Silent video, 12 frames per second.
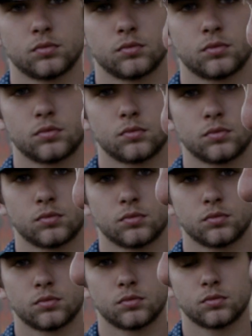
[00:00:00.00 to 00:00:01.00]

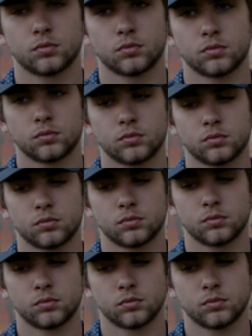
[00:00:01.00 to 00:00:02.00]

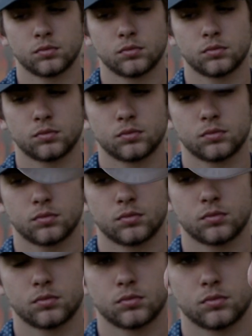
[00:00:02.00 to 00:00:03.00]

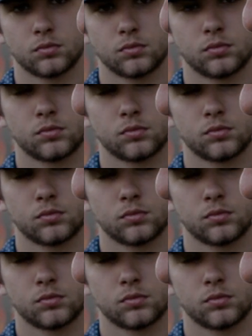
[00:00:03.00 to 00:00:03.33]
[no speech]